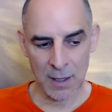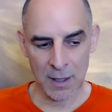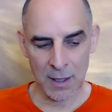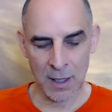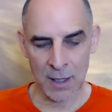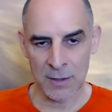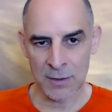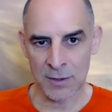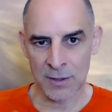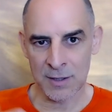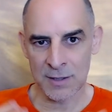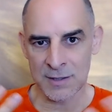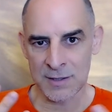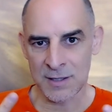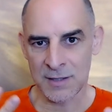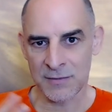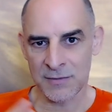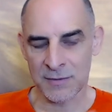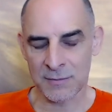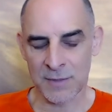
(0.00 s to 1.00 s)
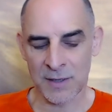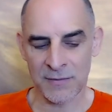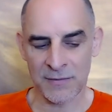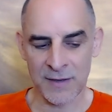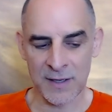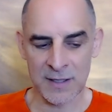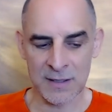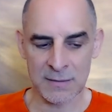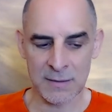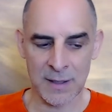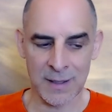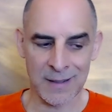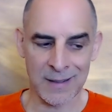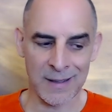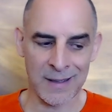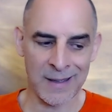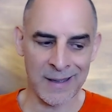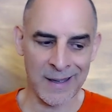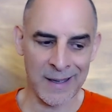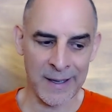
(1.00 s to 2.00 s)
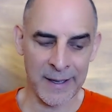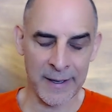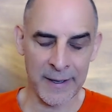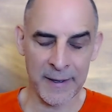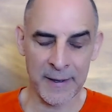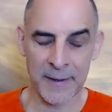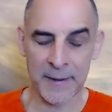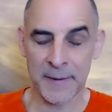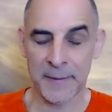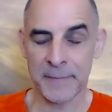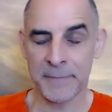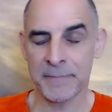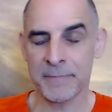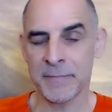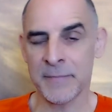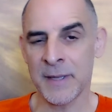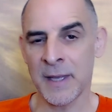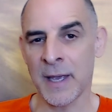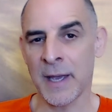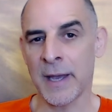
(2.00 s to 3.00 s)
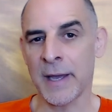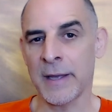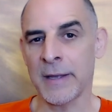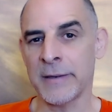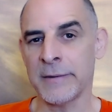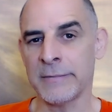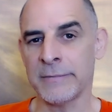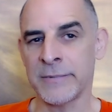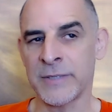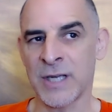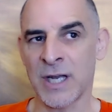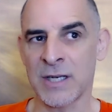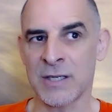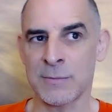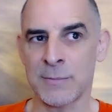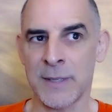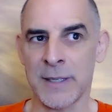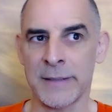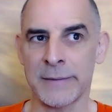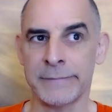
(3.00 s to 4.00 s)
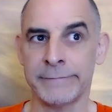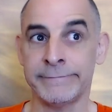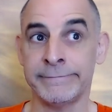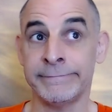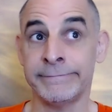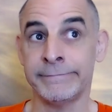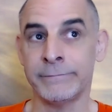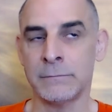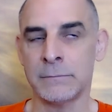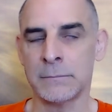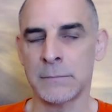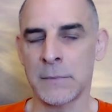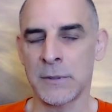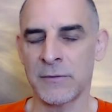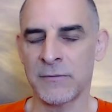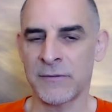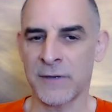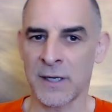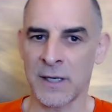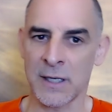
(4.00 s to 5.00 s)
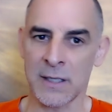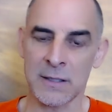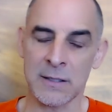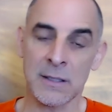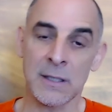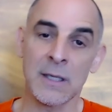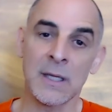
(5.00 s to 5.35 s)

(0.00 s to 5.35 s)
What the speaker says: And you already see from my face, I'm like, yeah, judgment, fuck it.